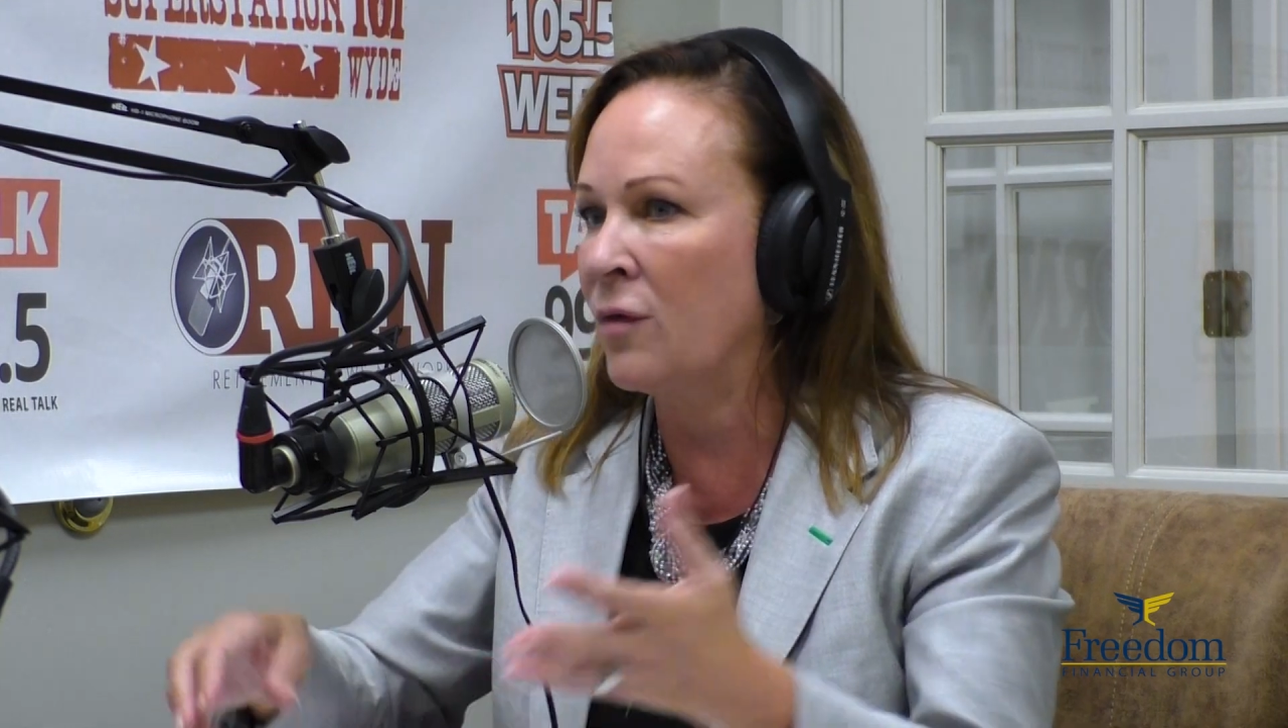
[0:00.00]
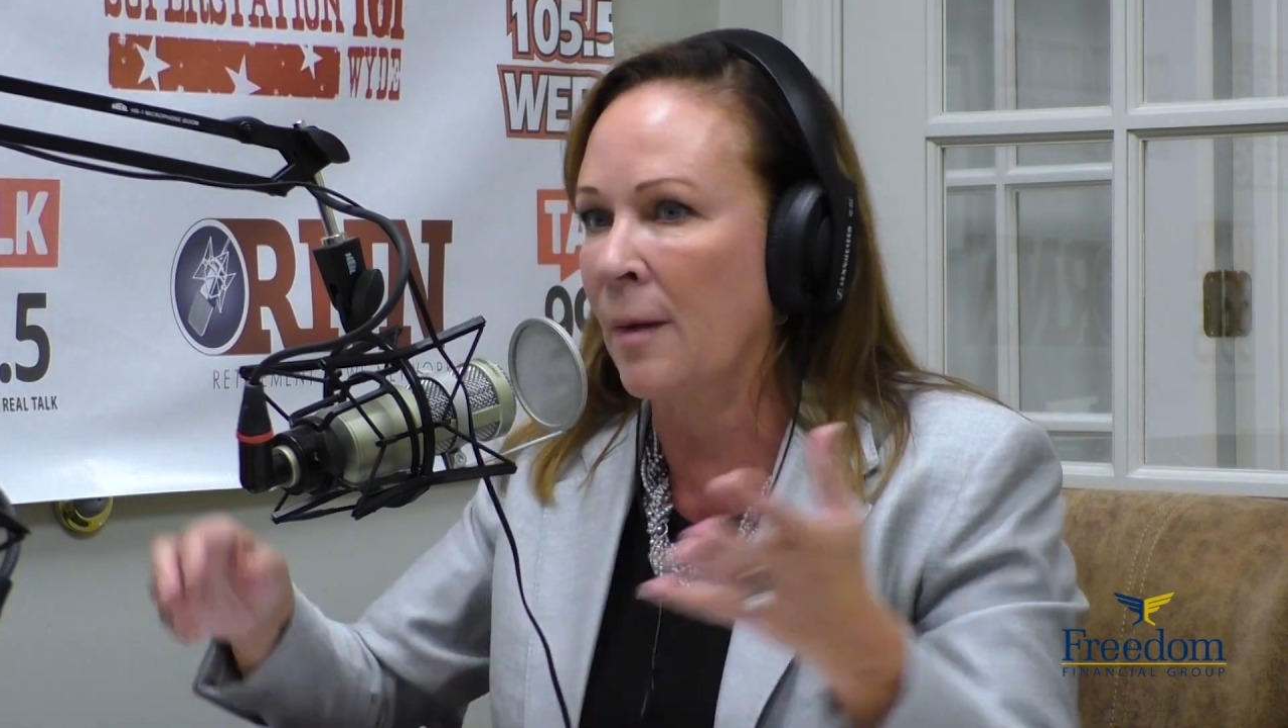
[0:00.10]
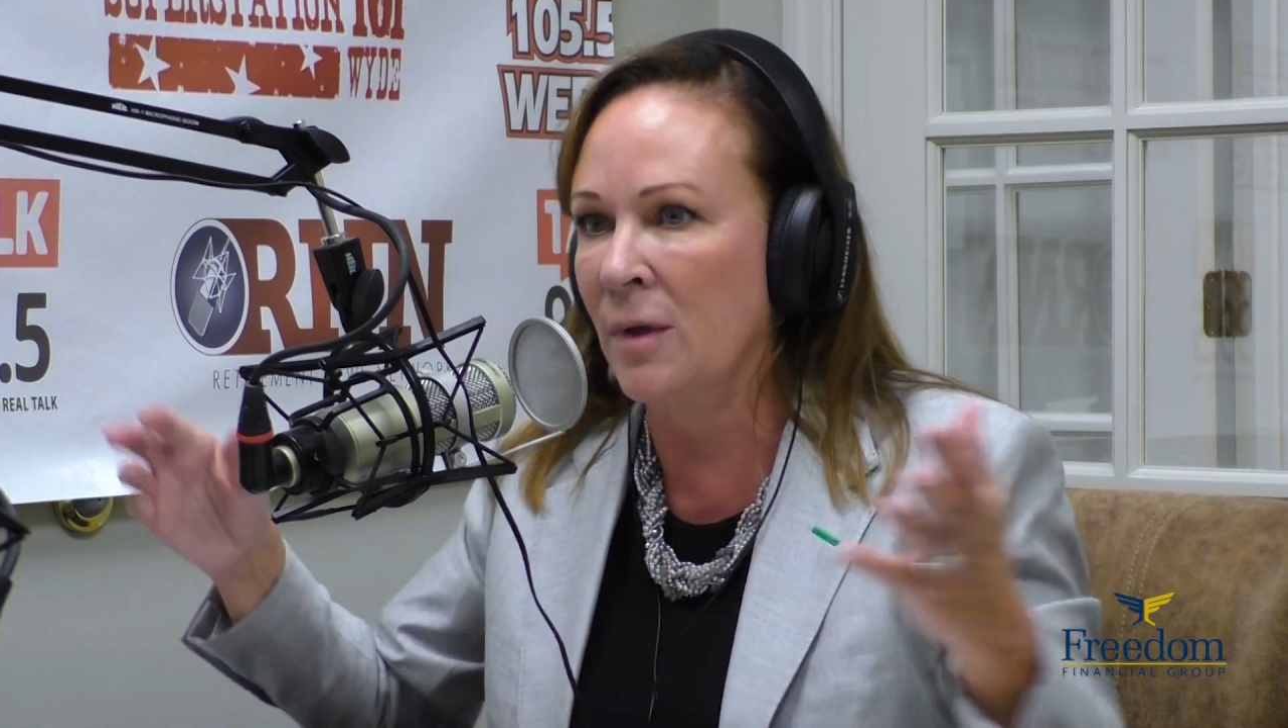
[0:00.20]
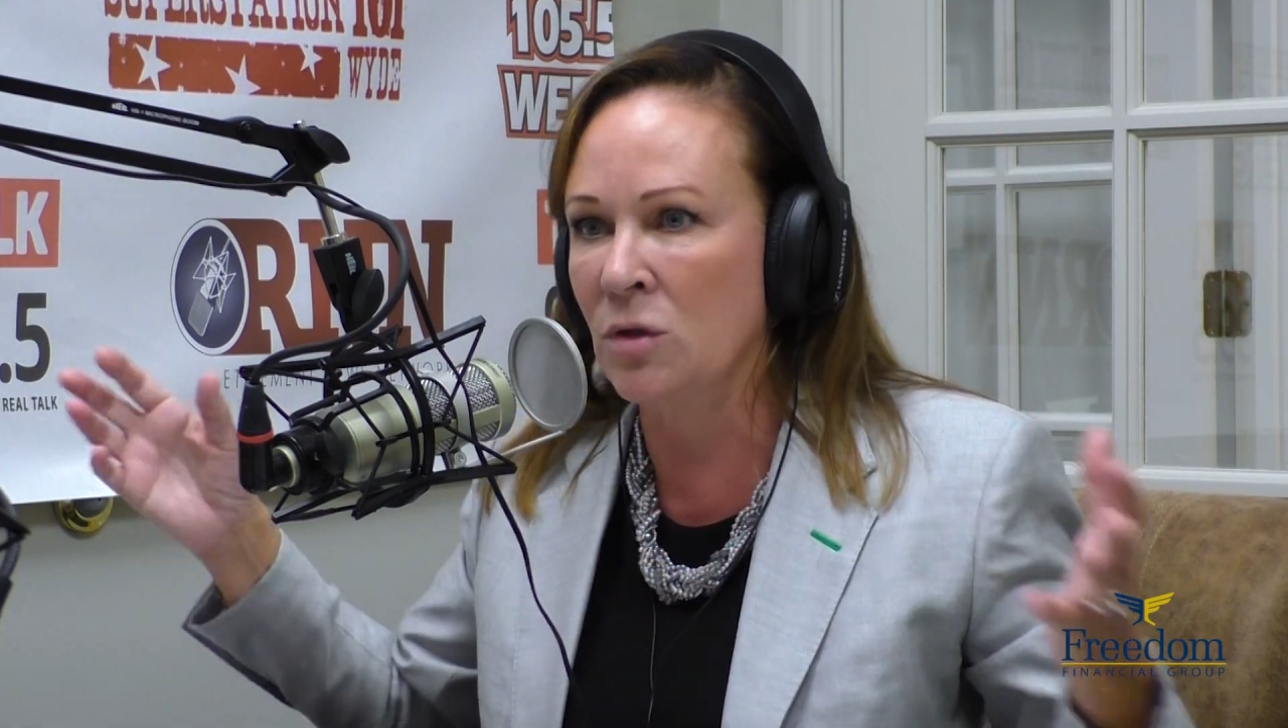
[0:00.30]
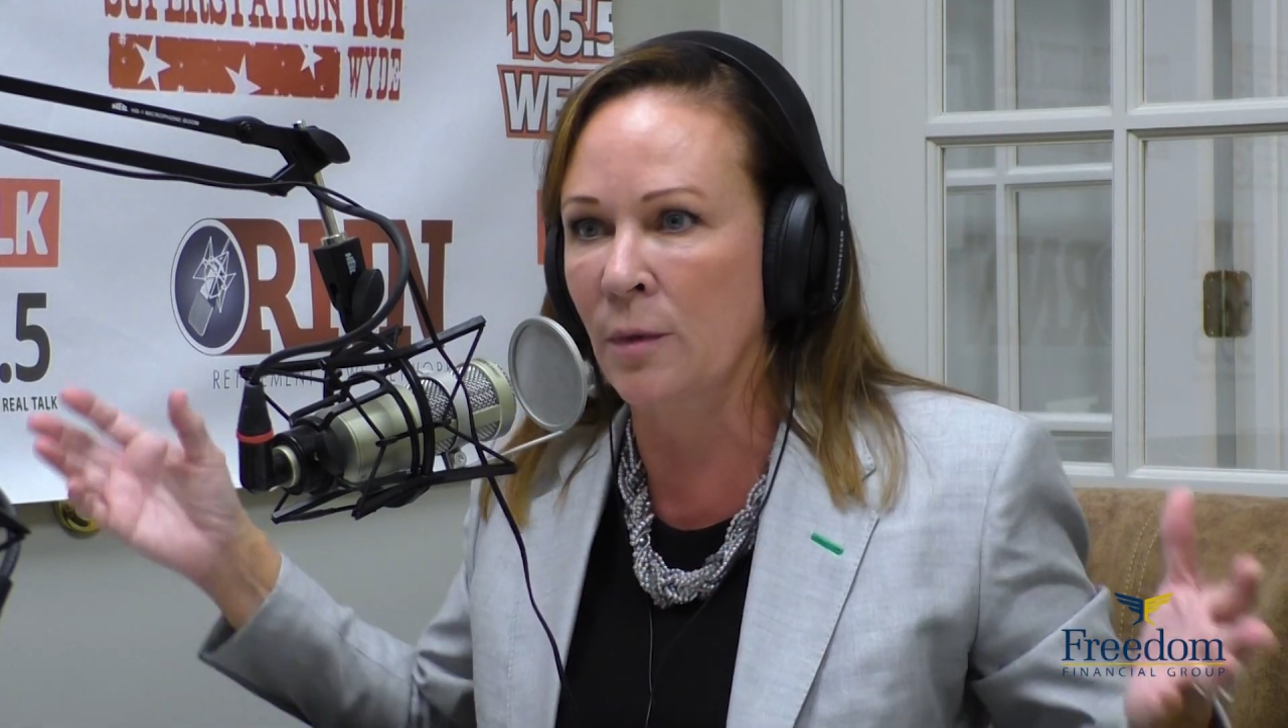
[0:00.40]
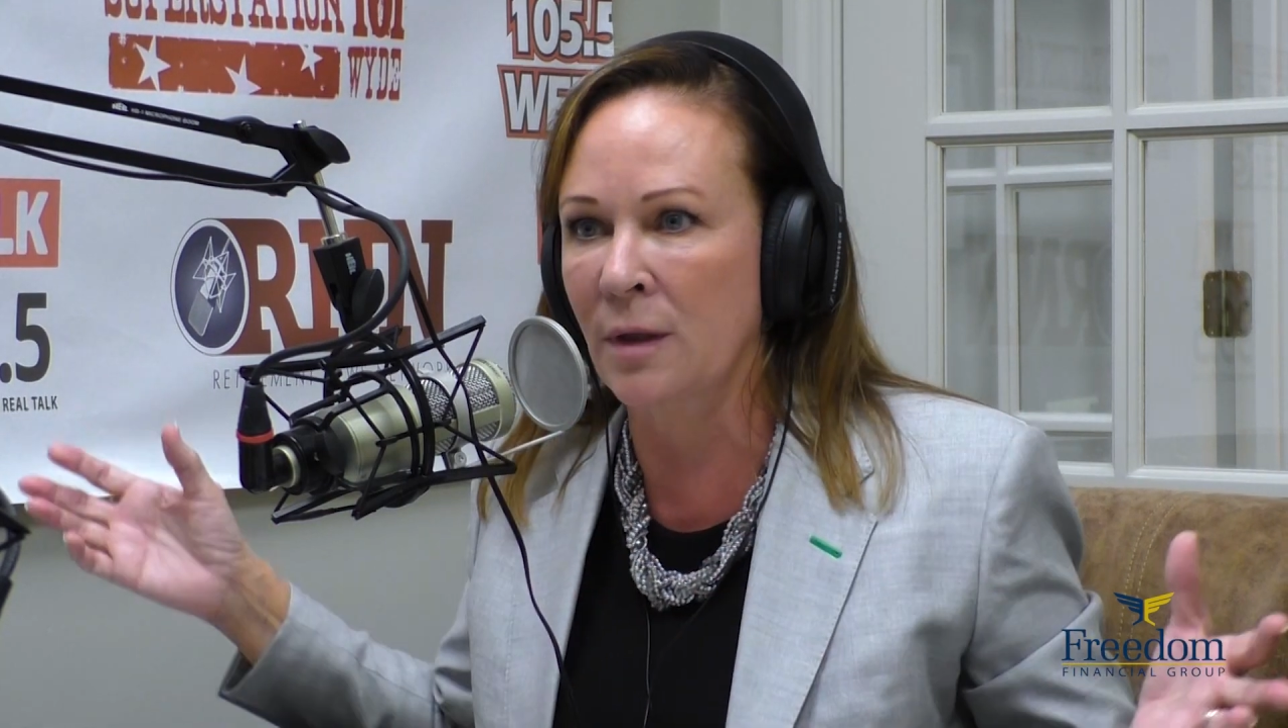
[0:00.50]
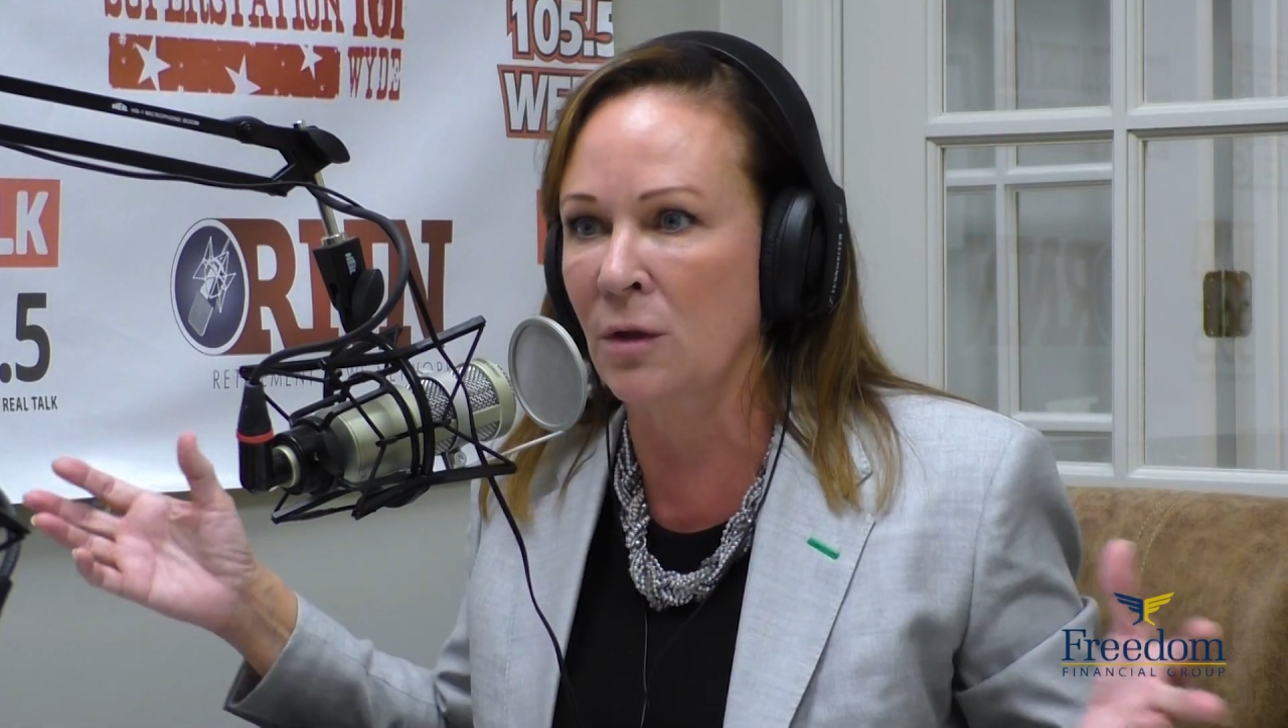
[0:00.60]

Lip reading: How much are we going